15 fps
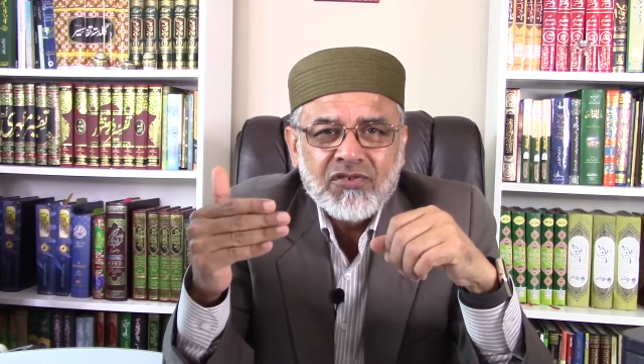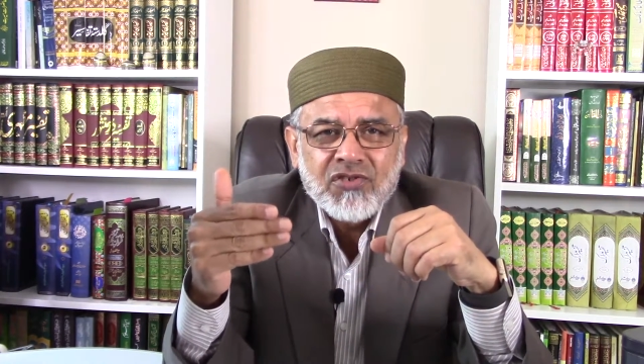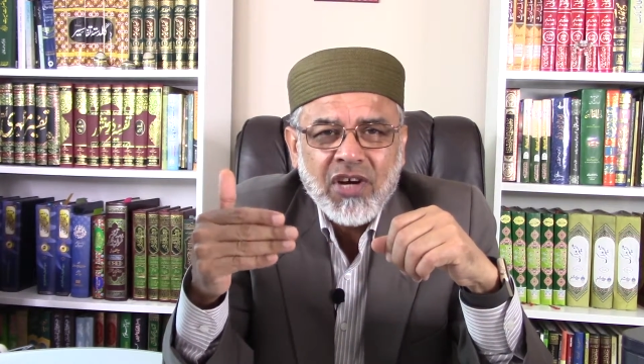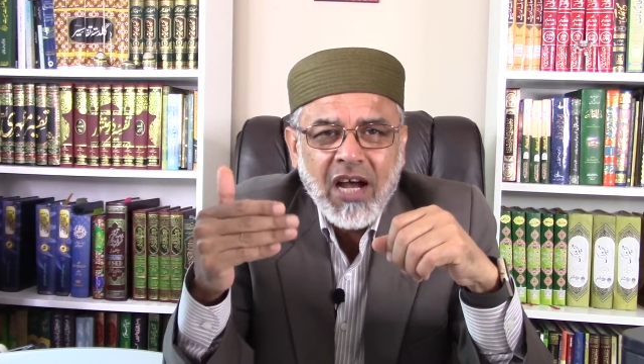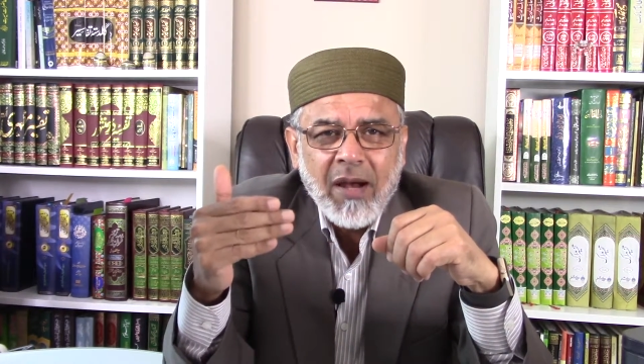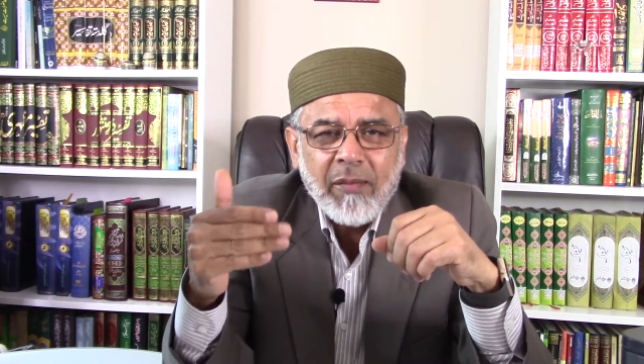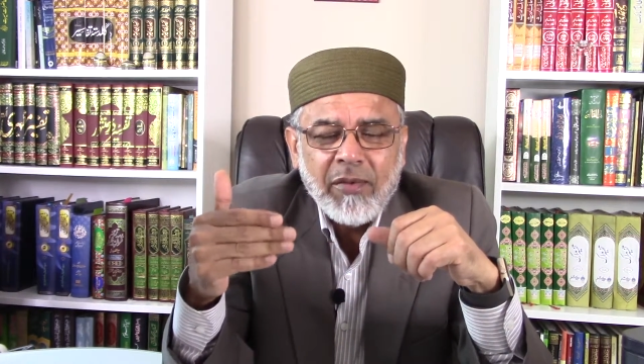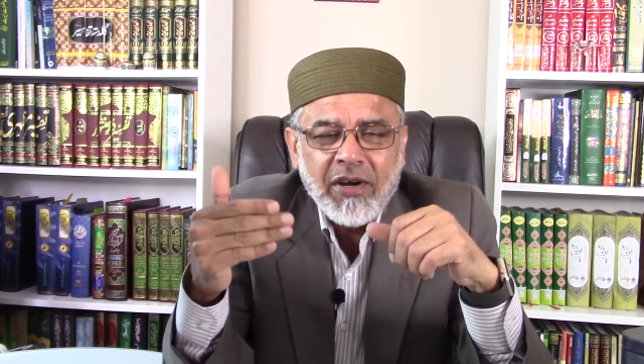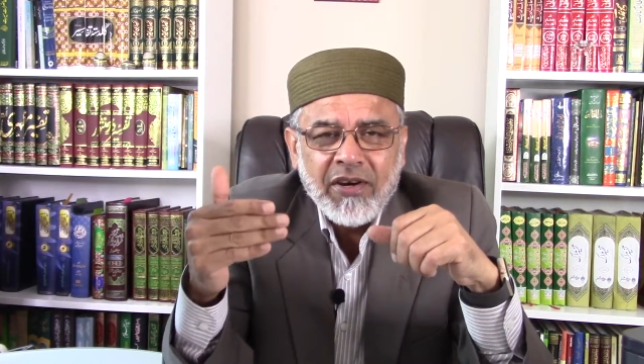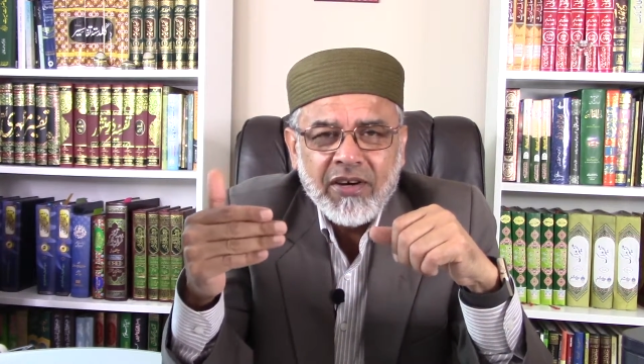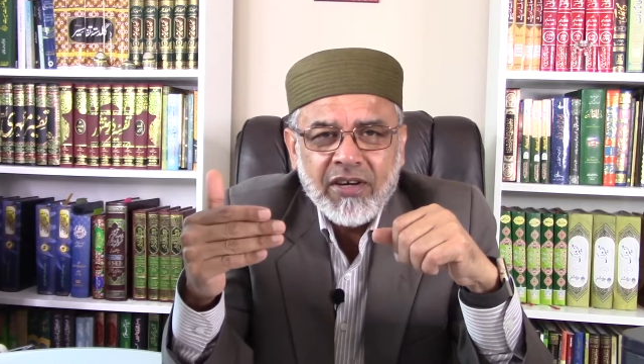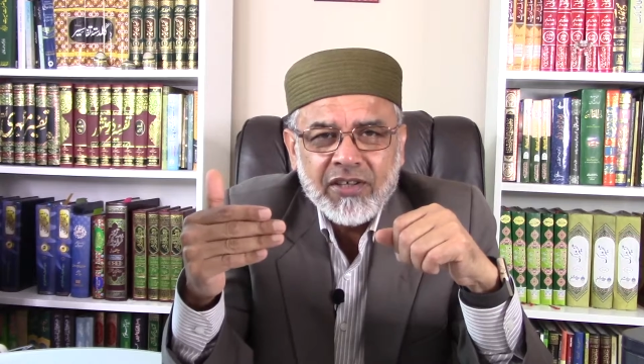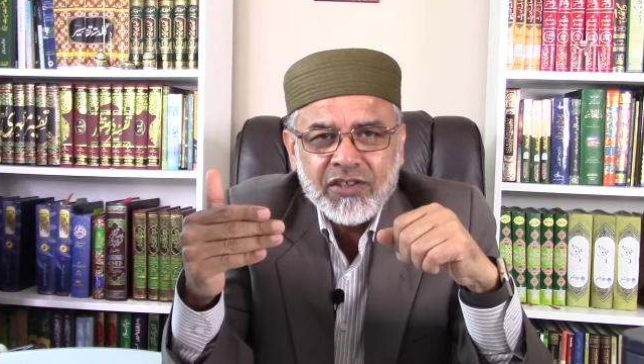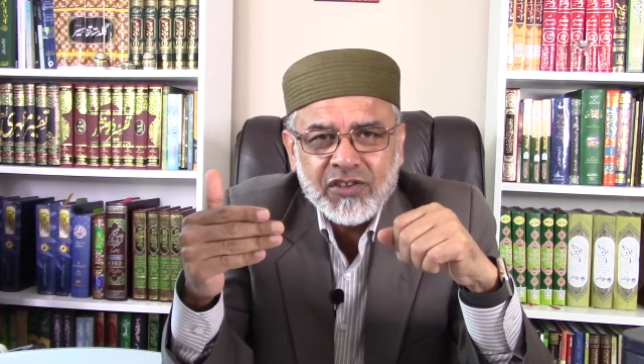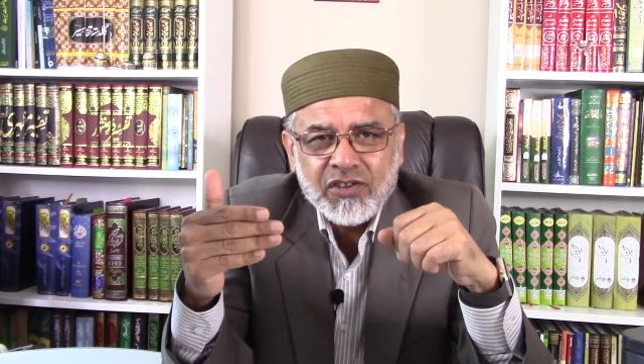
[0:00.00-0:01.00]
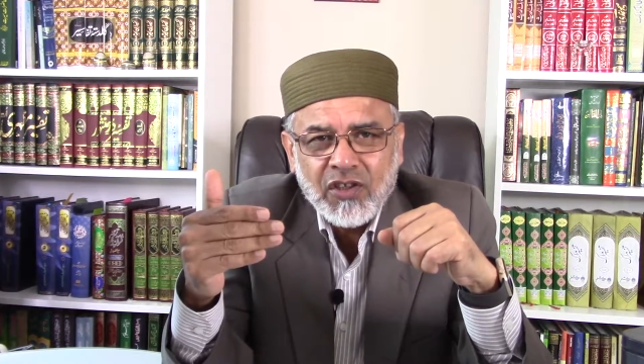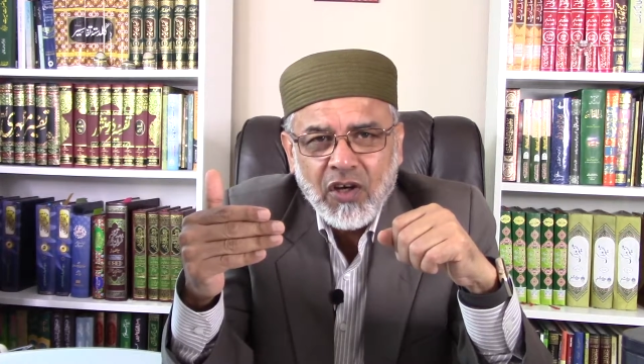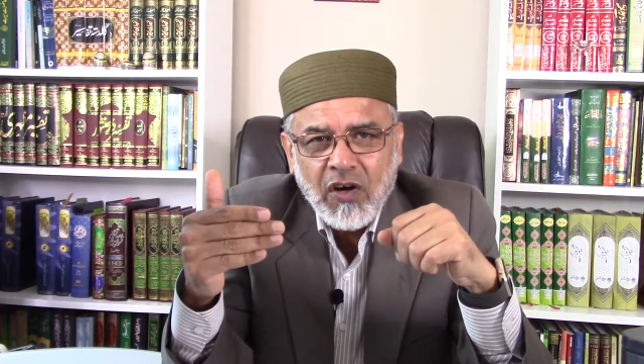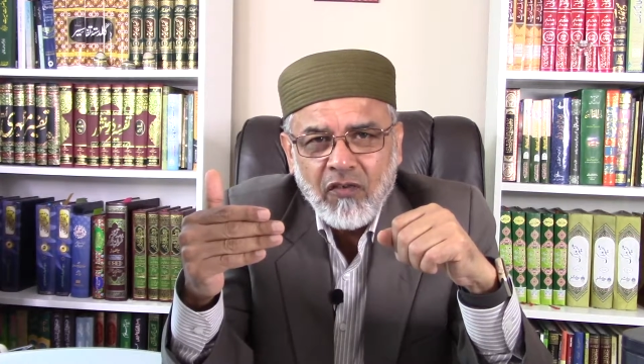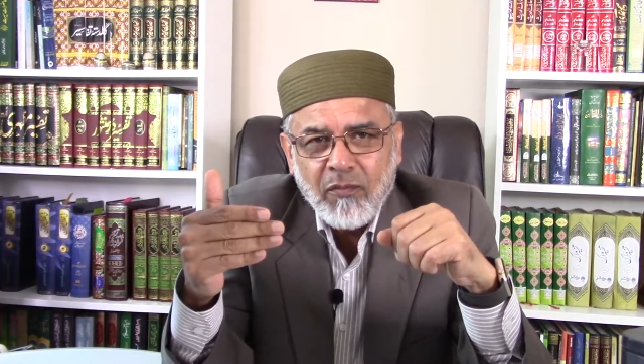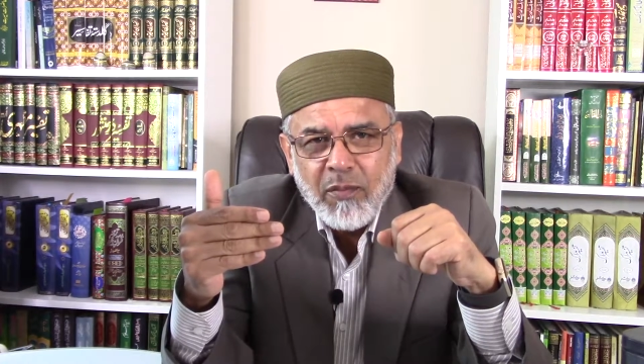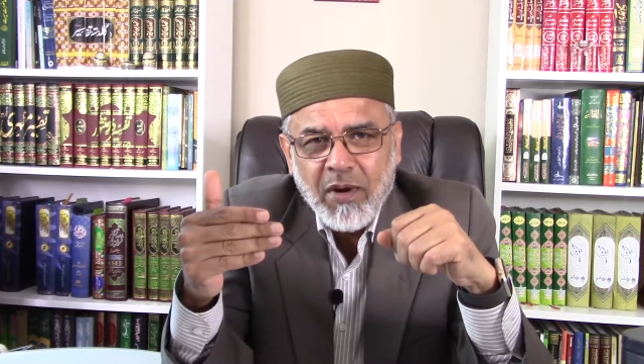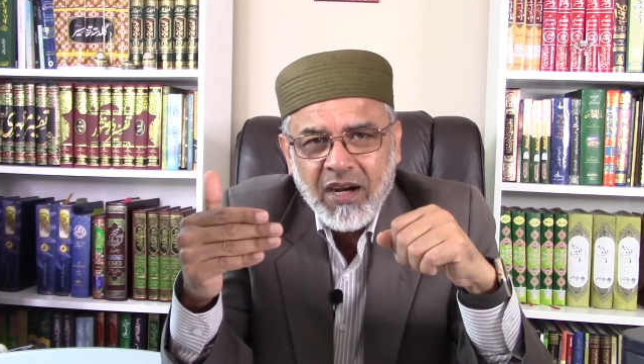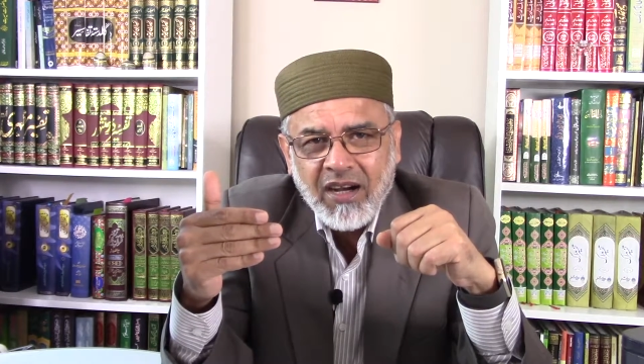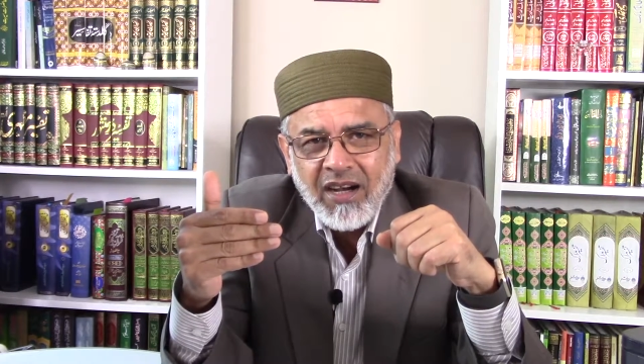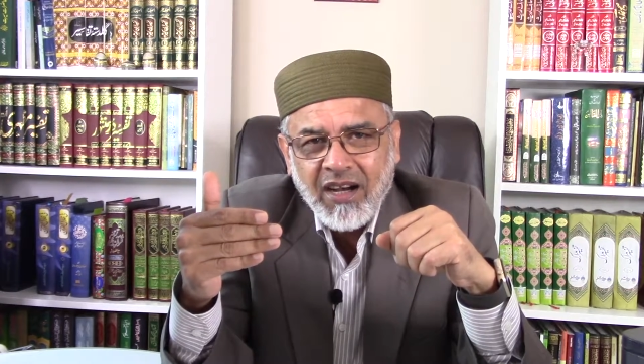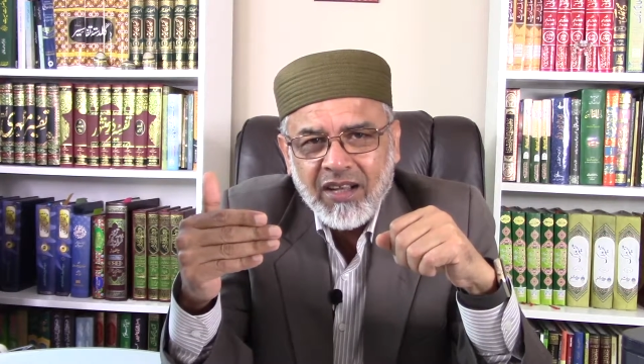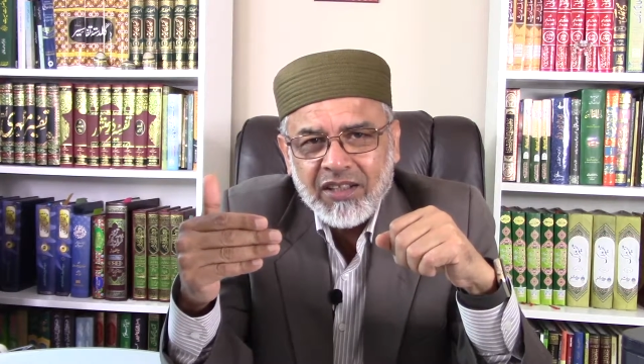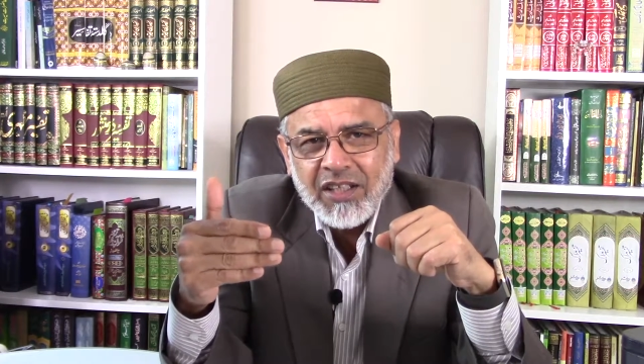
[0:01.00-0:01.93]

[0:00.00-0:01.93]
tribe leaders of Makkah,